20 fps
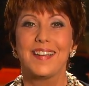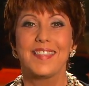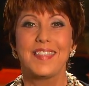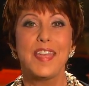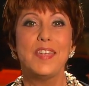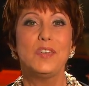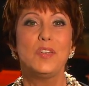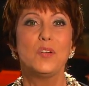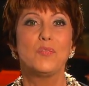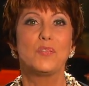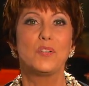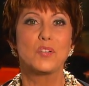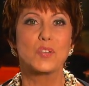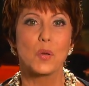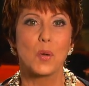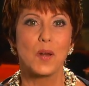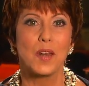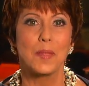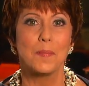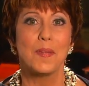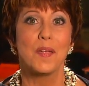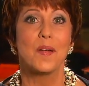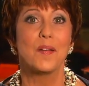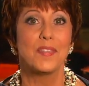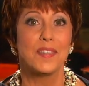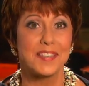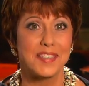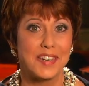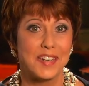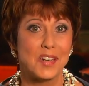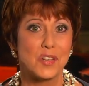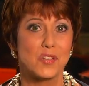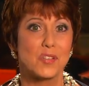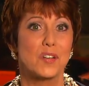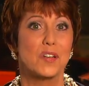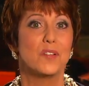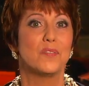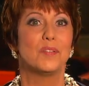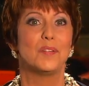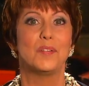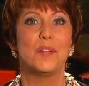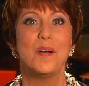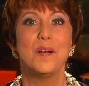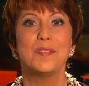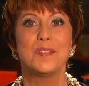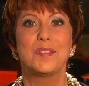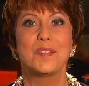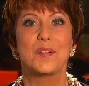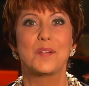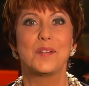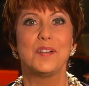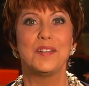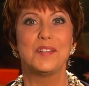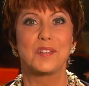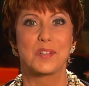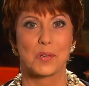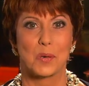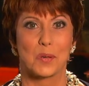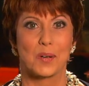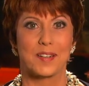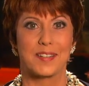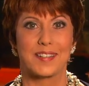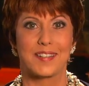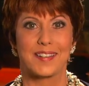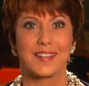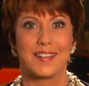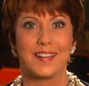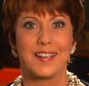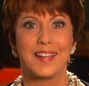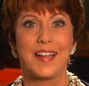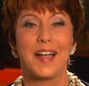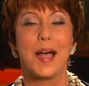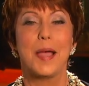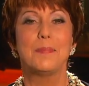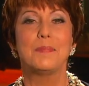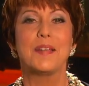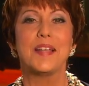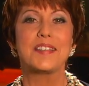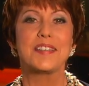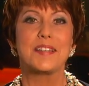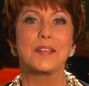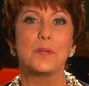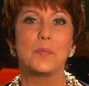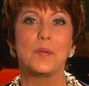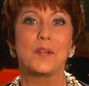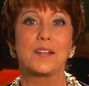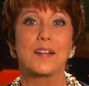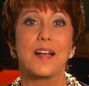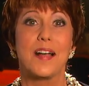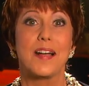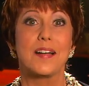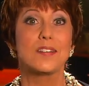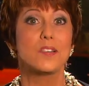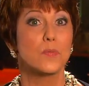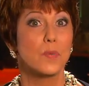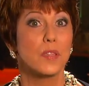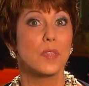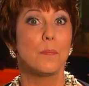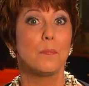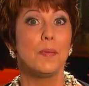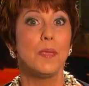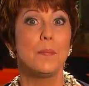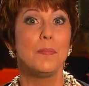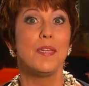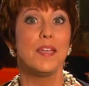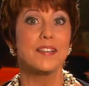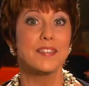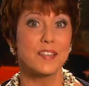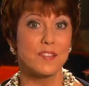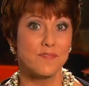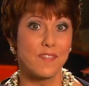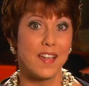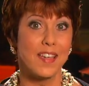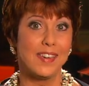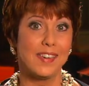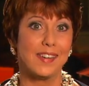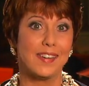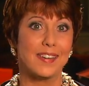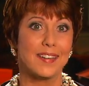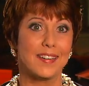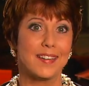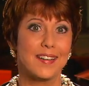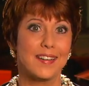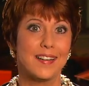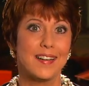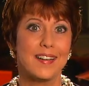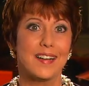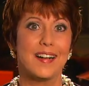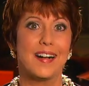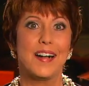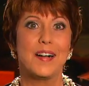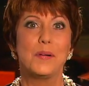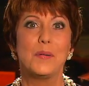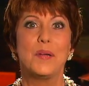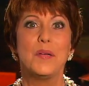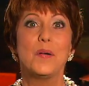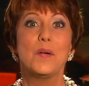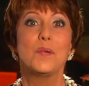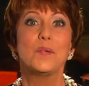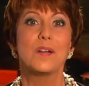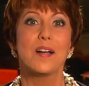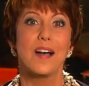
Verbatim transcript: Thank you for joining me on this edition of Long Story Short. I'm Leslie Wilcox with PBS Hawaii. Ahui ho